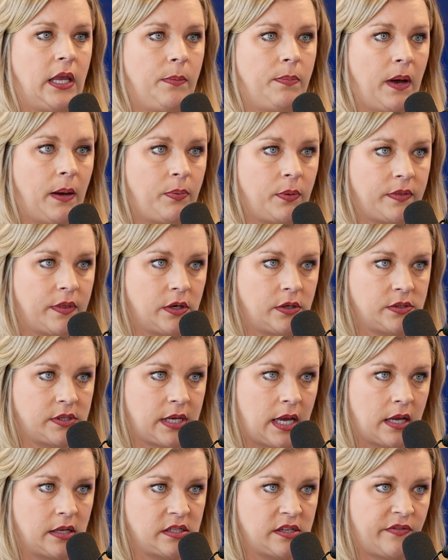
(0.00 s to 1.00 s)
up with those
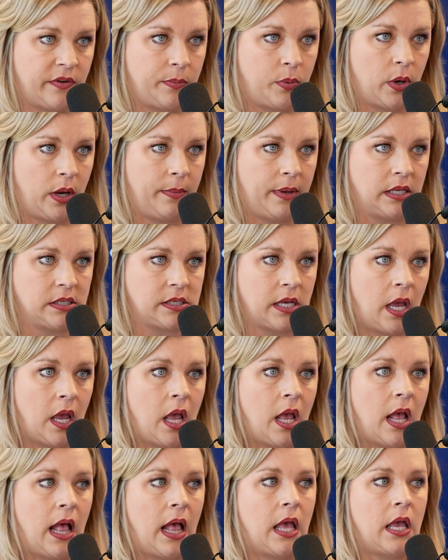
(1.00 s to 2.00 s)
kinds of appointments,
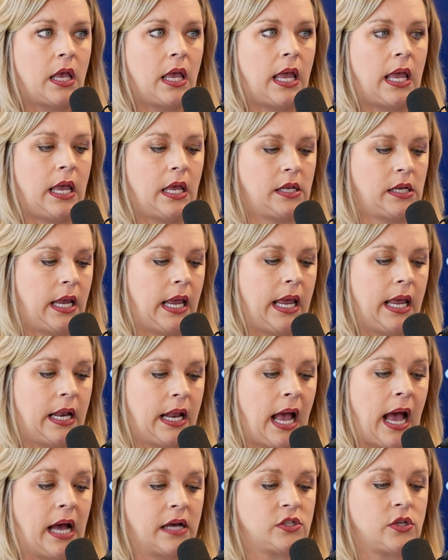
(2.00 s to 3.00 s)
it
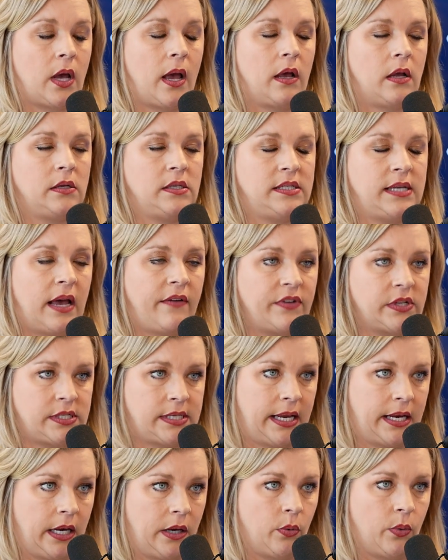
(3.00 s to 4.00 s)
has
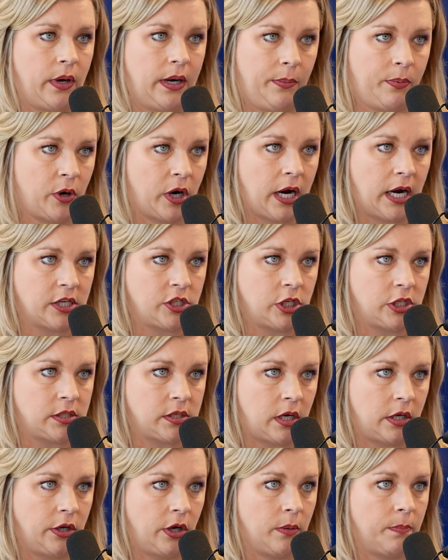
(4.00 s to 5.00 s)
devastating repercussions
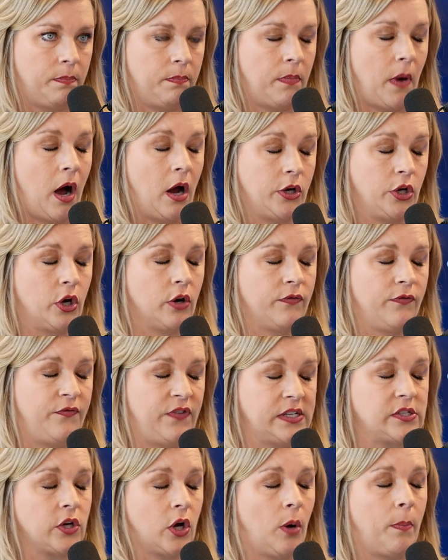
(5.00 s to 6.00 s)
on your
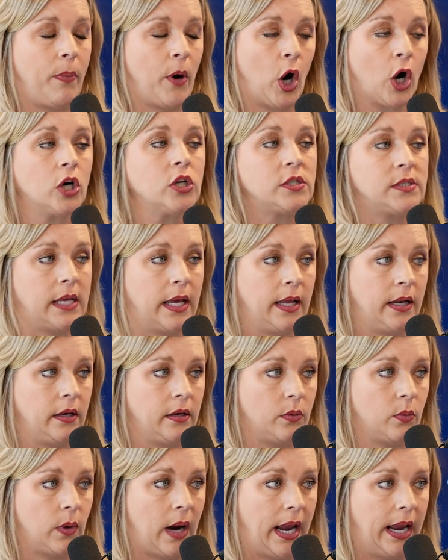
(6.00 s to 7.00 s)
physical person, right?